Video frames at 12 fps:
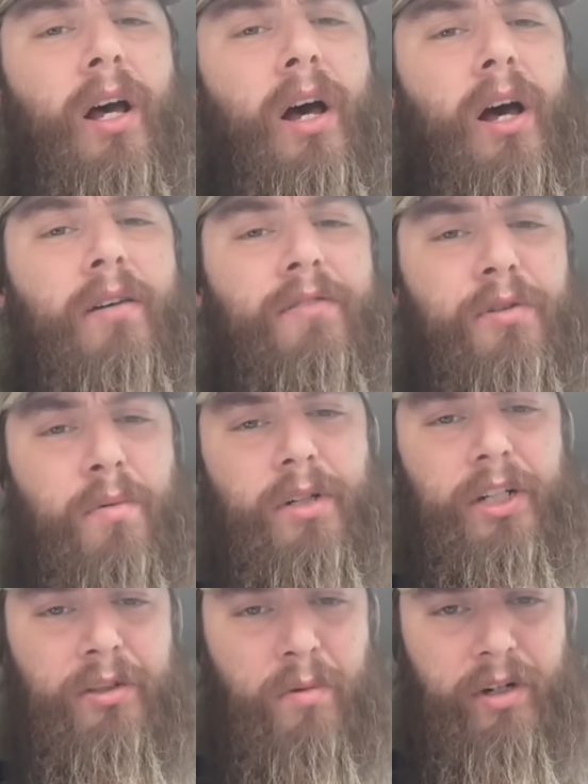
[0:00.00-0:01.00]
of
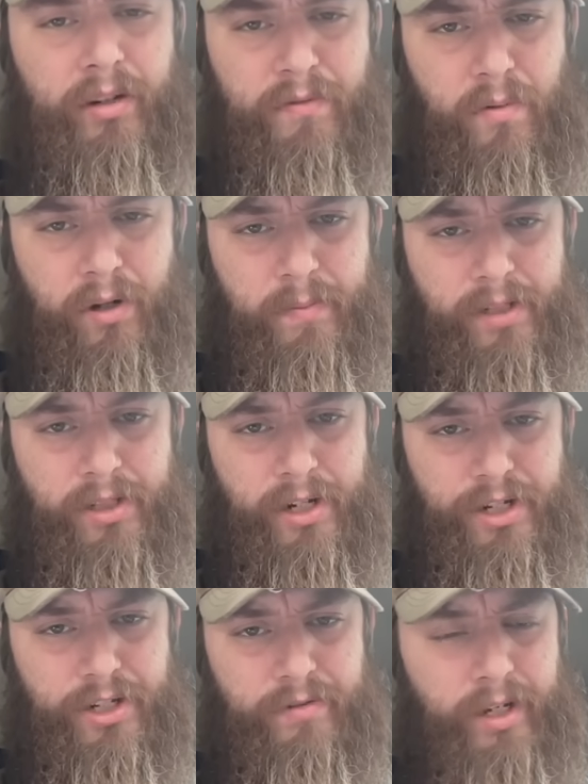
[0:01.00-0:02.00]
2024
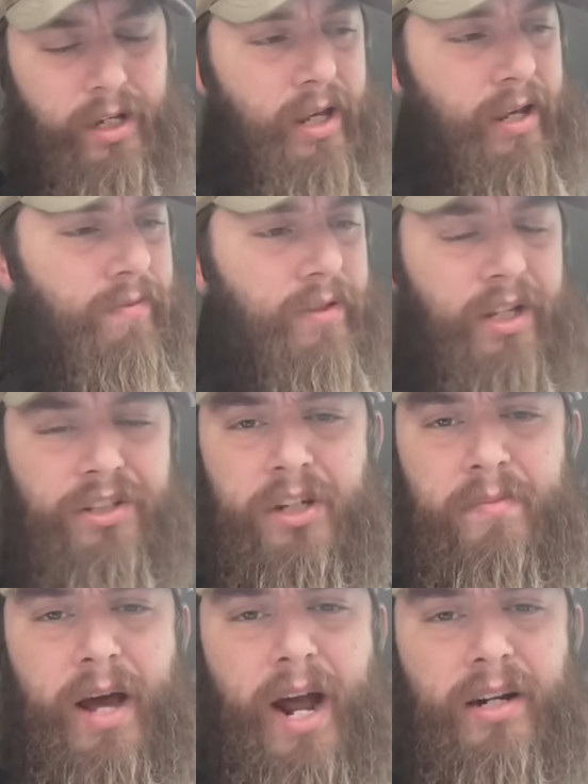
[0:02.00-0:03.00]
potentially if things
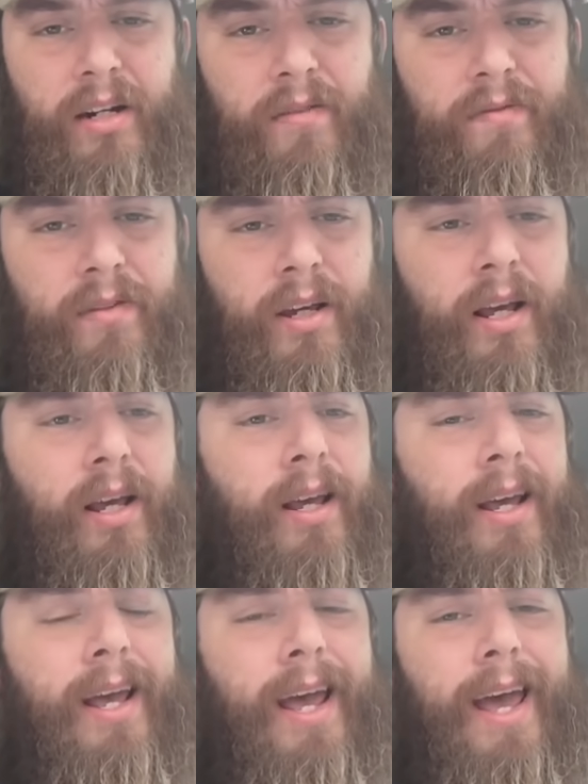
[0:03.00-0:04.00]
are bad enough
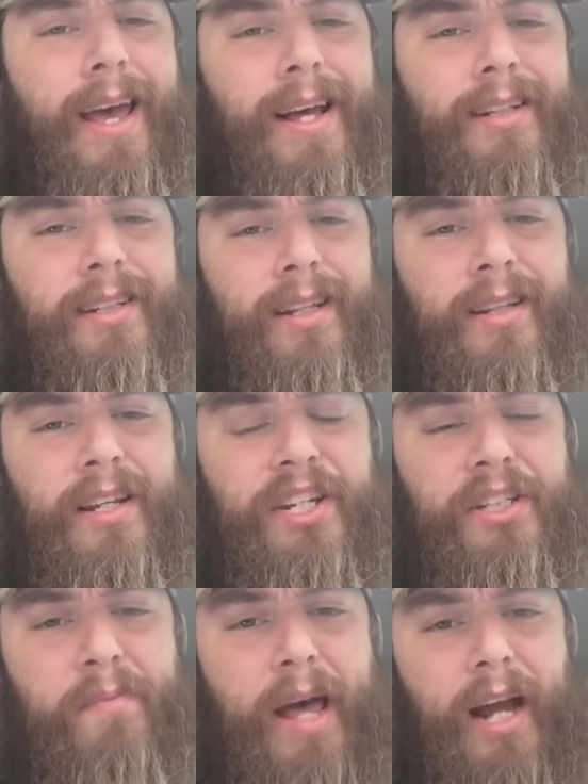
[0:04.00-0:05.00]
and
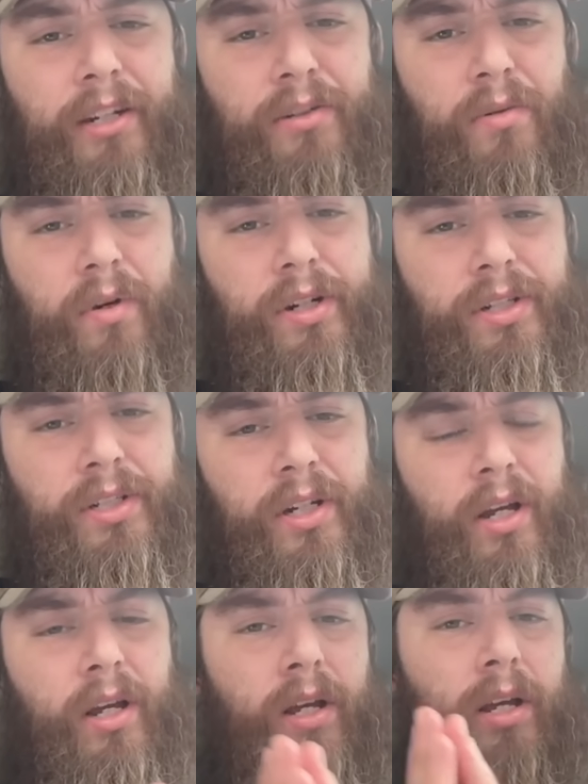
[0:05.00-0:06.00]
these back doors
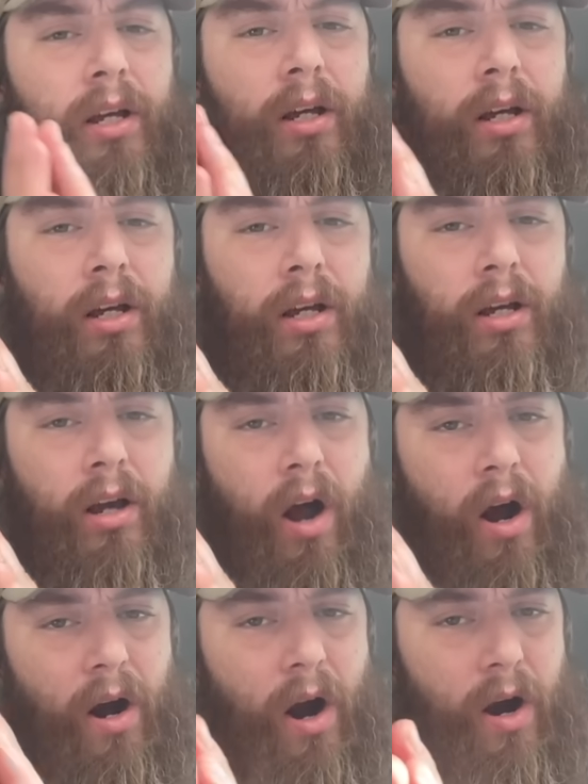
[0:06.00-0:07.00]

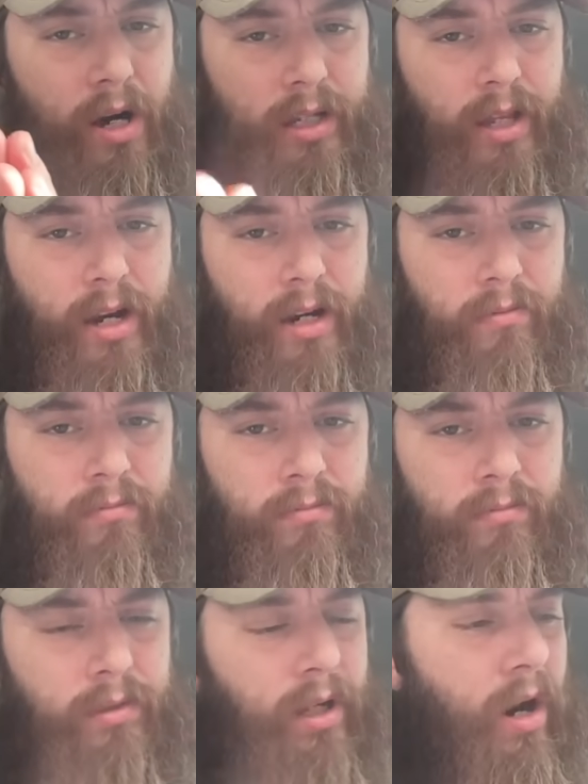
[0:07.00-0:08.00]
are already there.
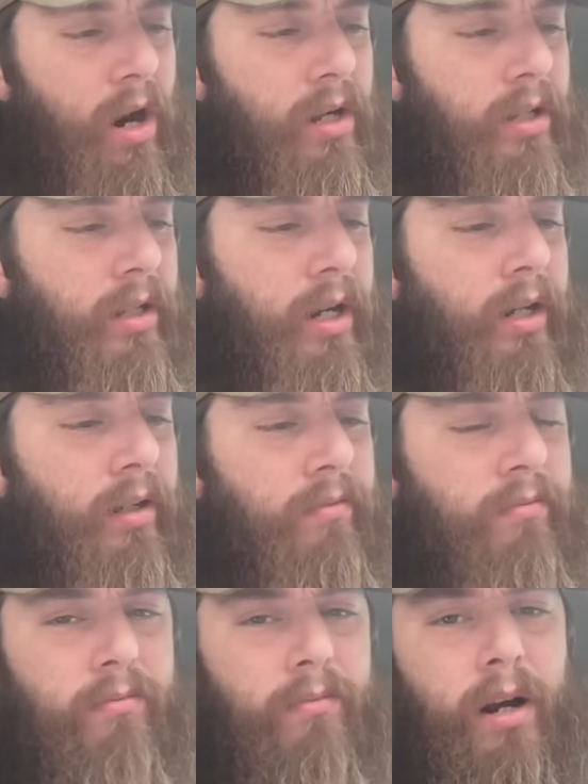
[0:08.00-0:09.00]
They're already there,
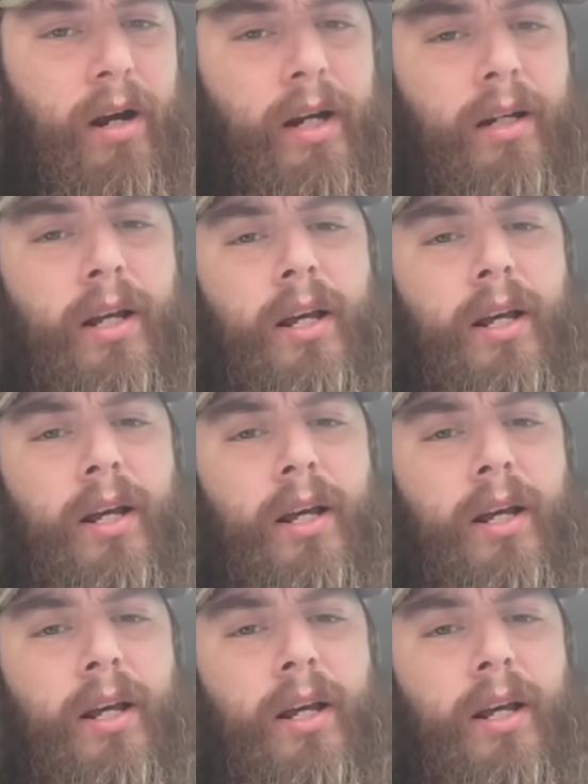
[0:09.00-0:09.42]
right?